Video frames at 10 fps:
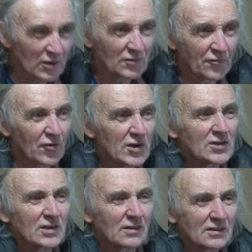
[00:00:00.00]
Oh, it's
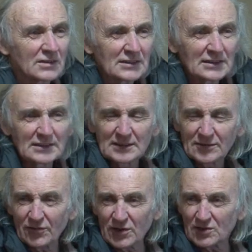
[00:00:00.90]
freezing.
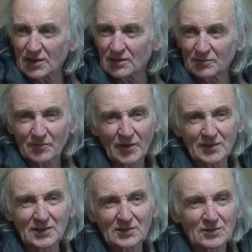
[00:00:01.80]
Freezing.
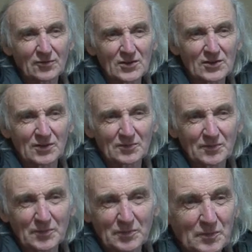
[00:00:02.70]
Like this. Freezing.
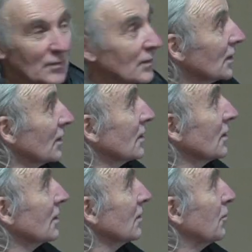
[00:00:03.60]

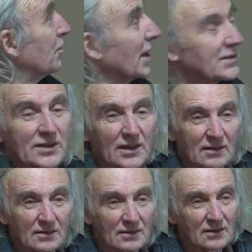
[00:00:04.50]

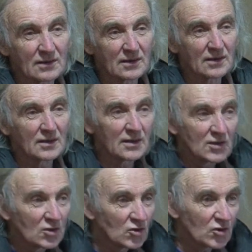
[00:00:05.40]
Biting.
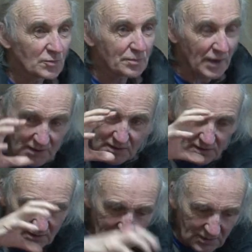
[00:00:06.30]
You're
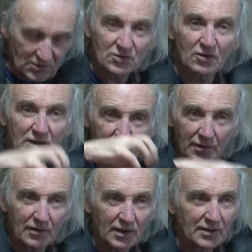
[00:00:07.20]
biting. So
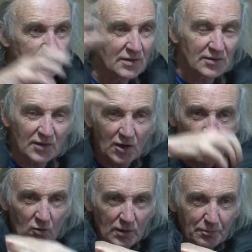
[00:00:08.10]
cabrón. The, the
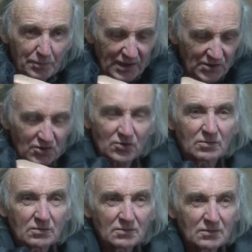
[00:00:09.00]
cold, it bites you.
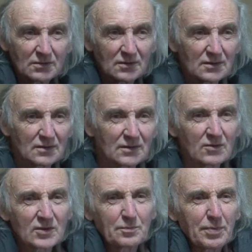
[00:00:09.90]

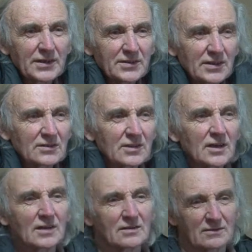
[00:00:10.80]
Oh, it's biting
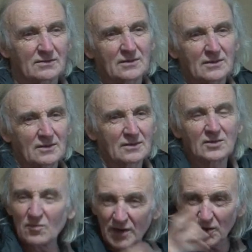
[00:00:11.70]
today.
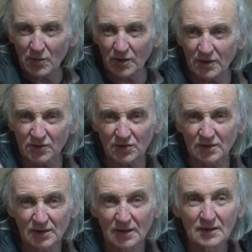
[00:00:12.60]
So many words.